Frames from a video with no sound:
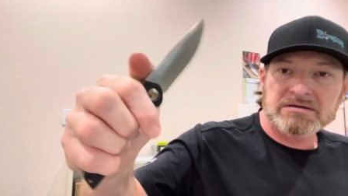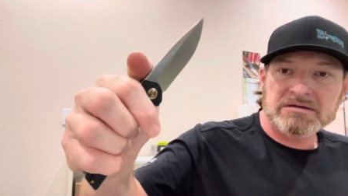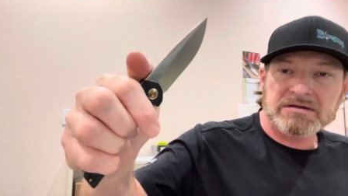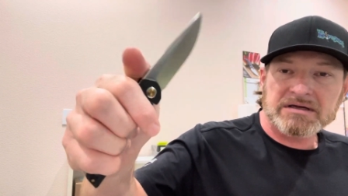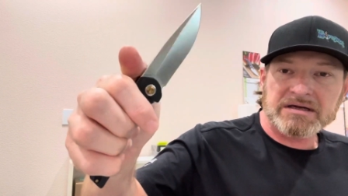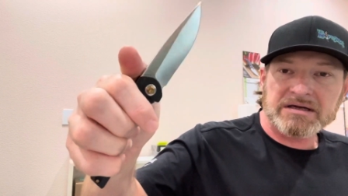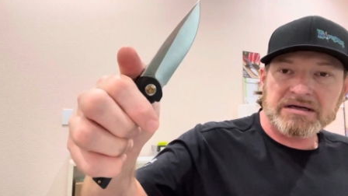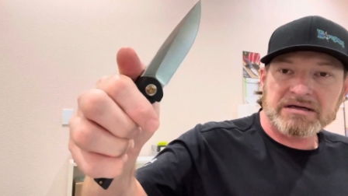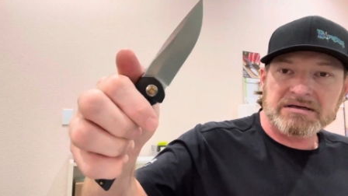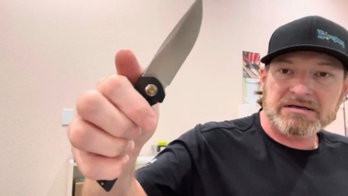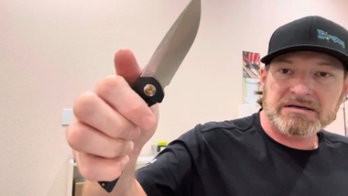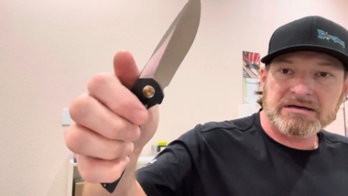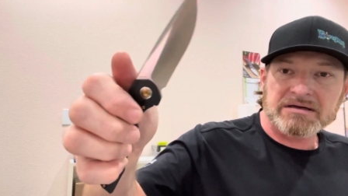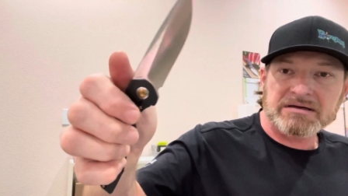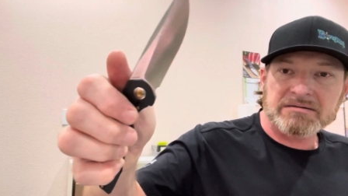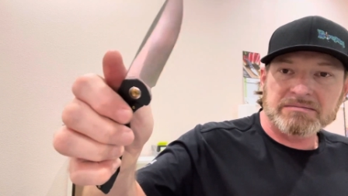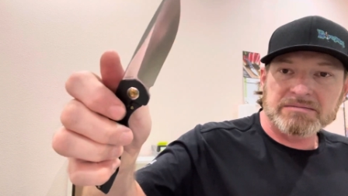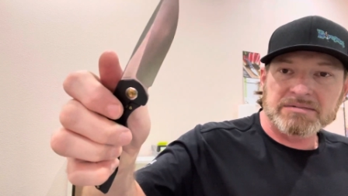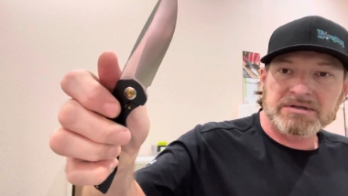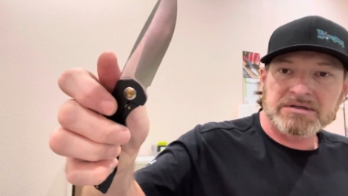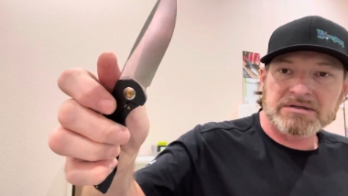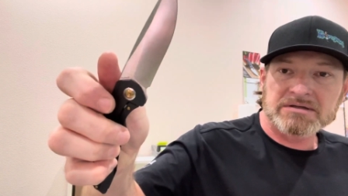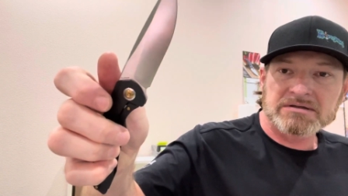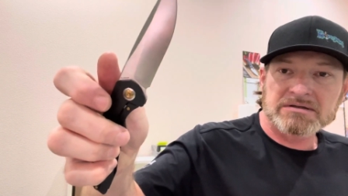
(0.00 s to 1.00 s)
And,
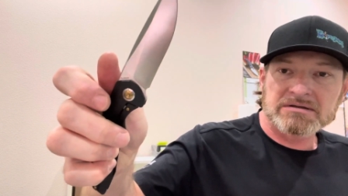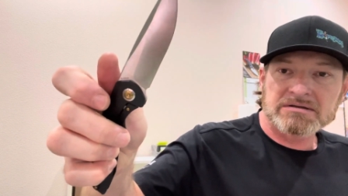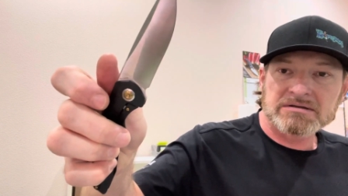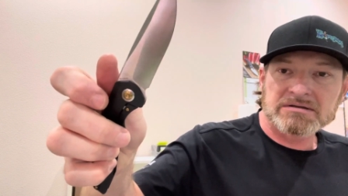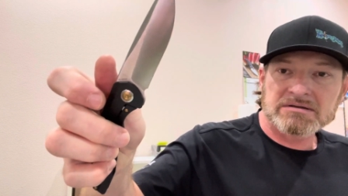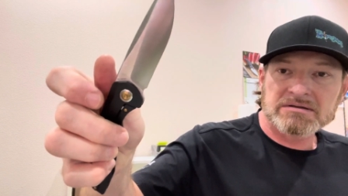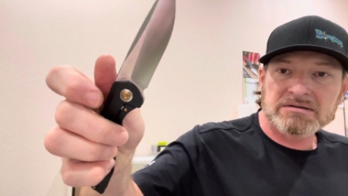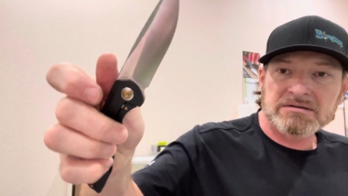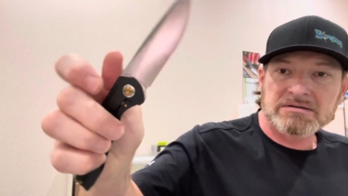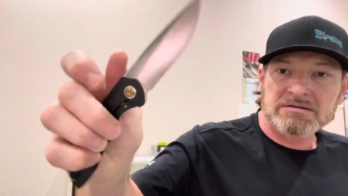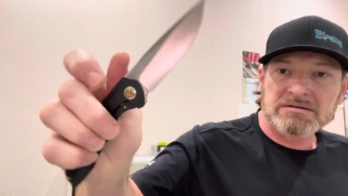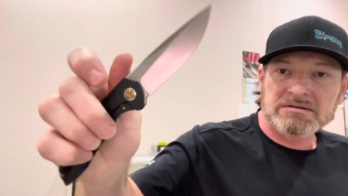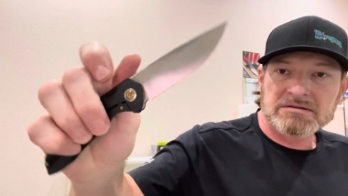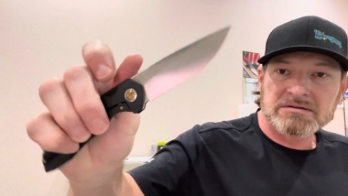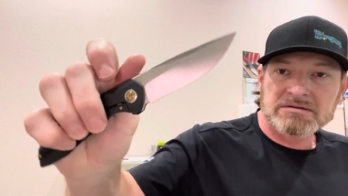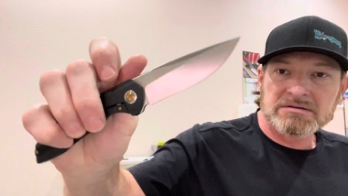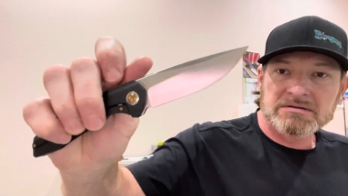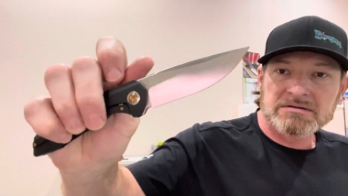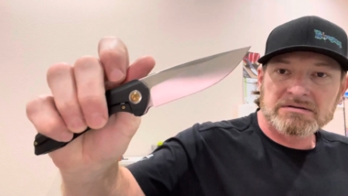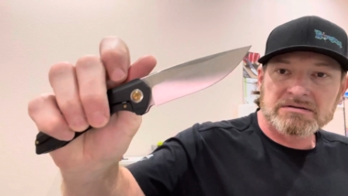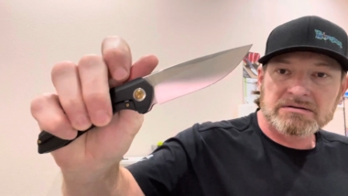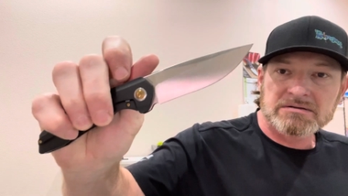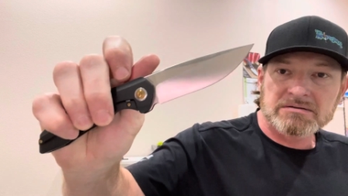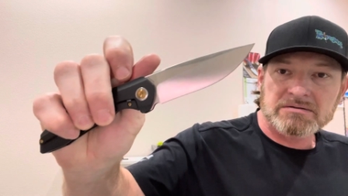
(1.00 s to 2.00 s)
um,
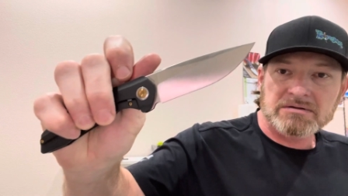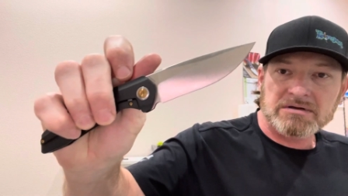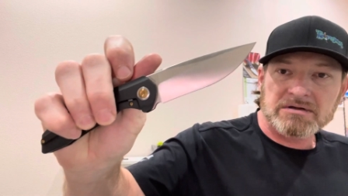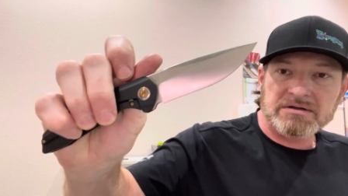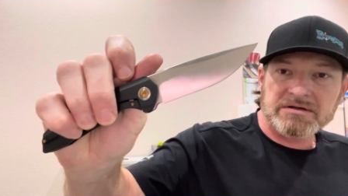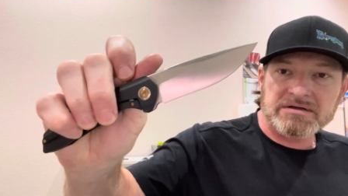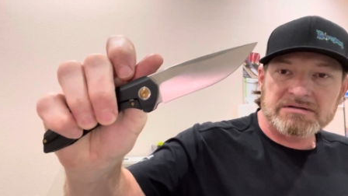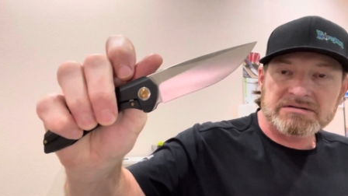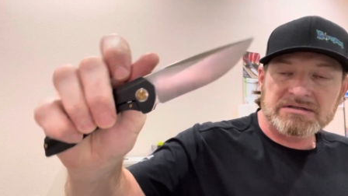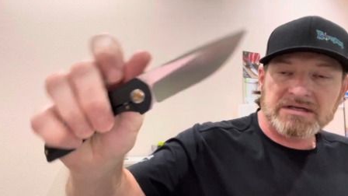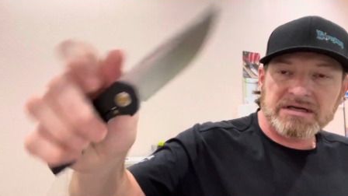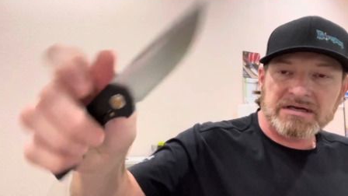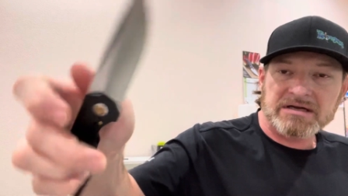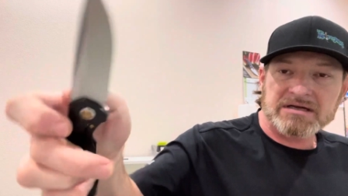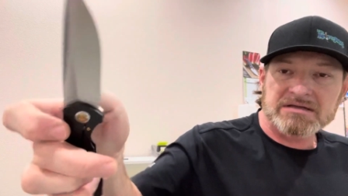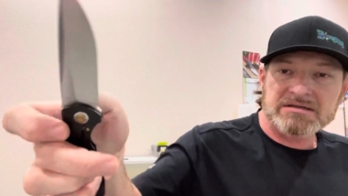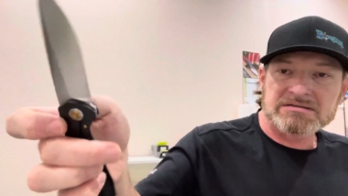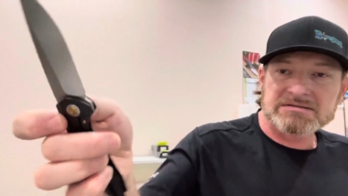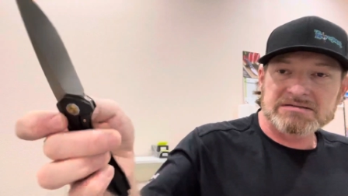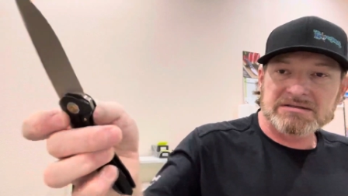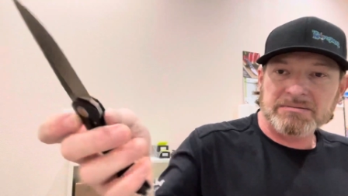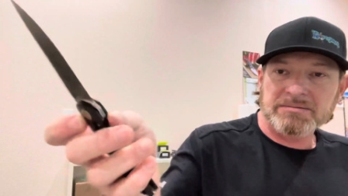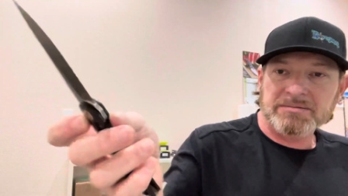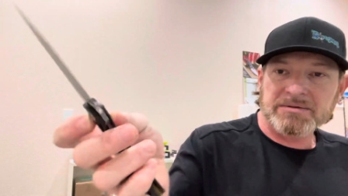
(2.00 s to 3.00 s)
well, there's that
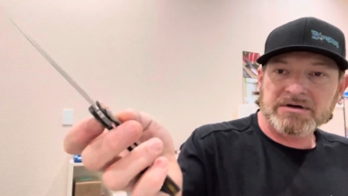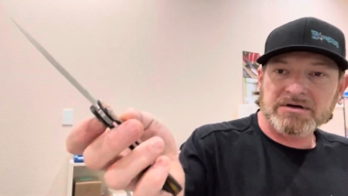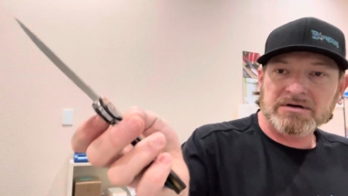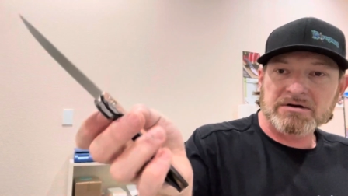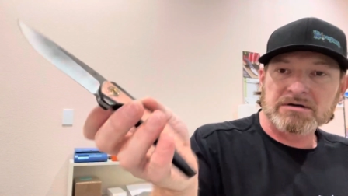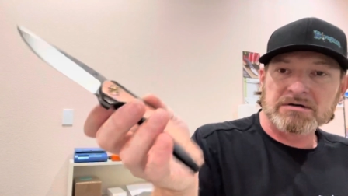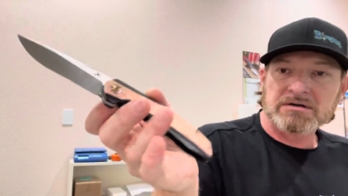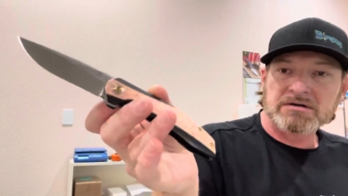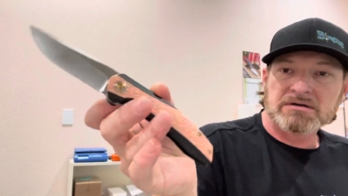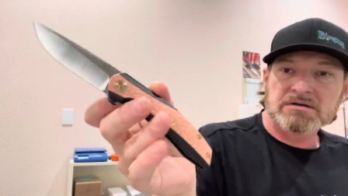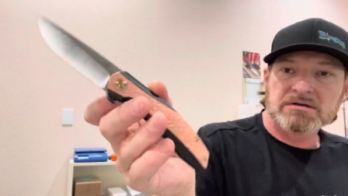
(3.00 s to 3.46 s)
accipiter